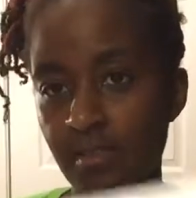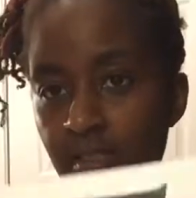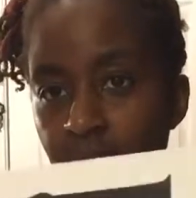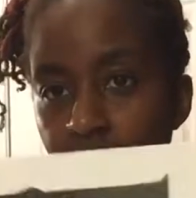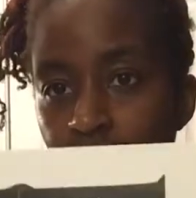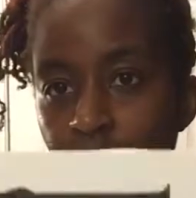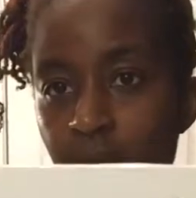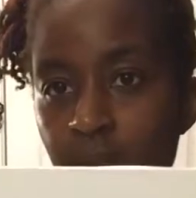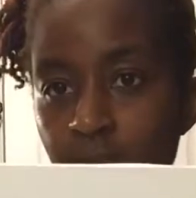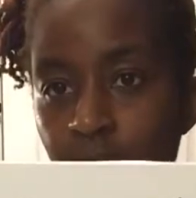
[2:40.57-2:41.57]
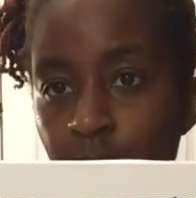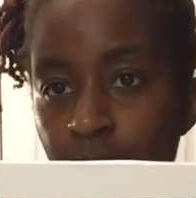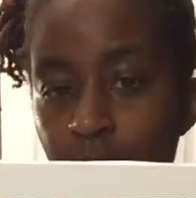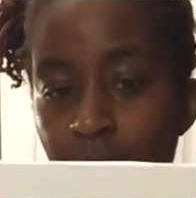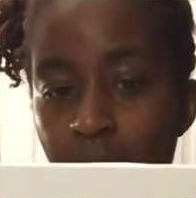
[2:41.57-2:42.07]
this is the box
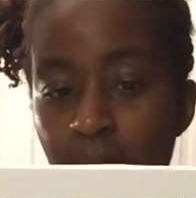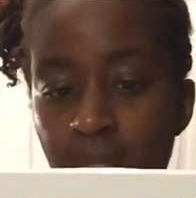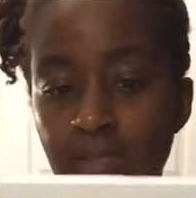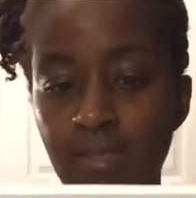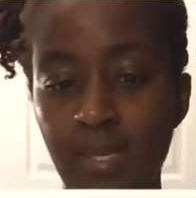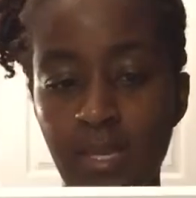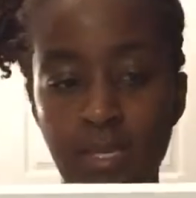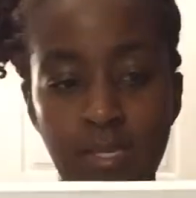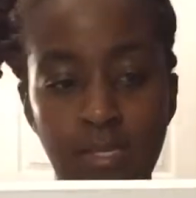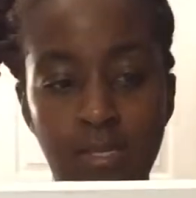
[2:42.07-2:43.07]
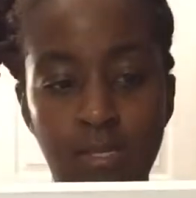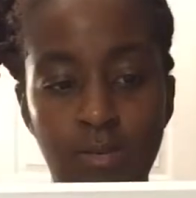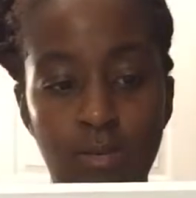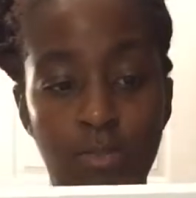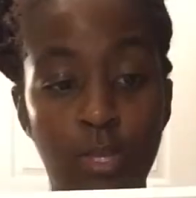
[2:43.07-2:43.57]
with the bands in it,
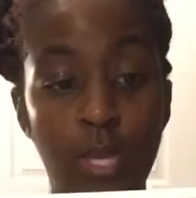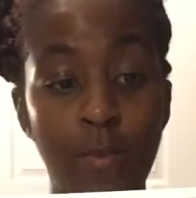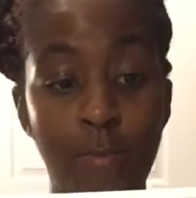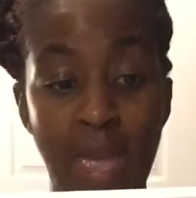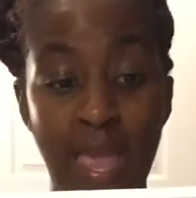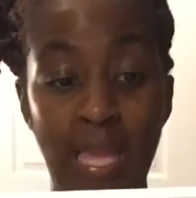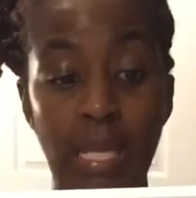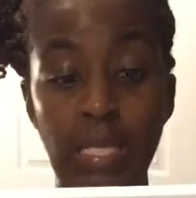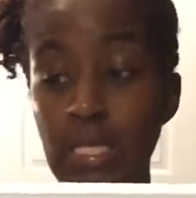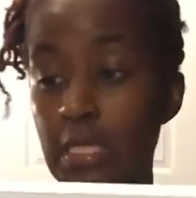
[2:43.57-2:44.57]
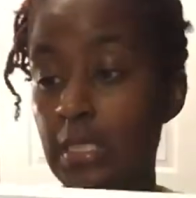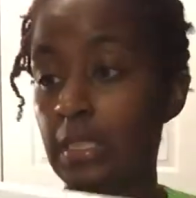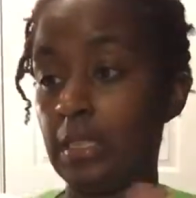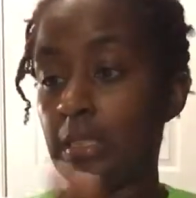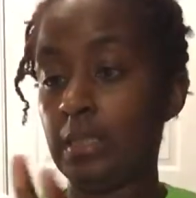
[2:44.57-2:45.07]
or the band,
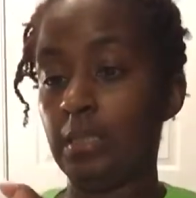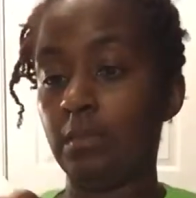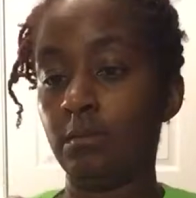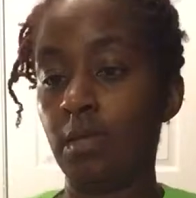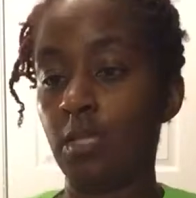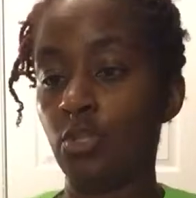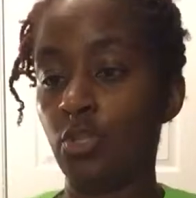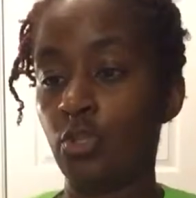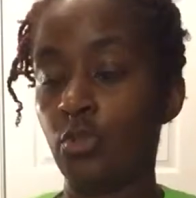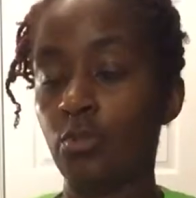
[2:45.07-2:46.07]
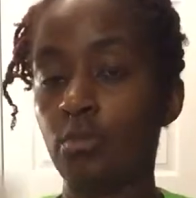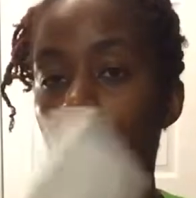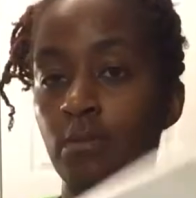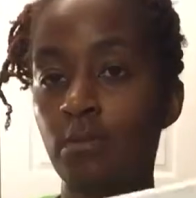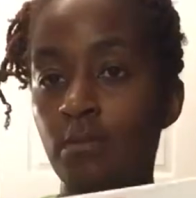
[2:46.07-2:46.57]
I'm not sure.
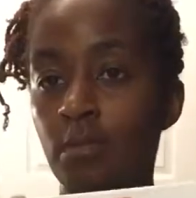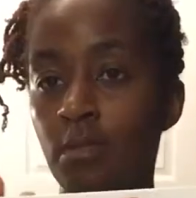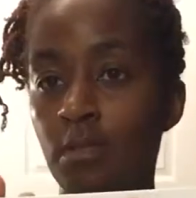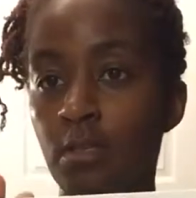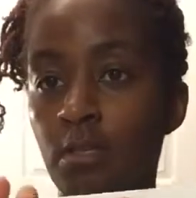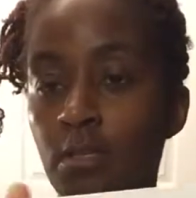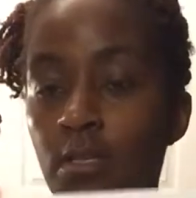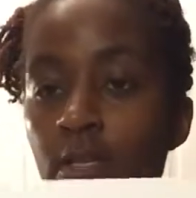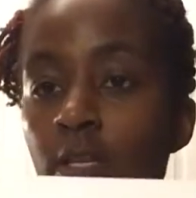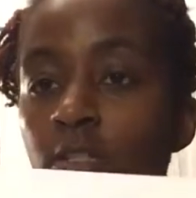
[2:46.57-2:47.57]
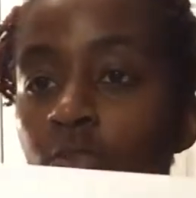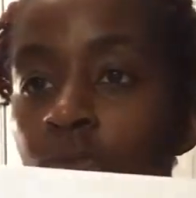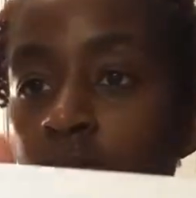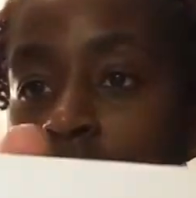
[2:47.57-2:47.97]
And as you can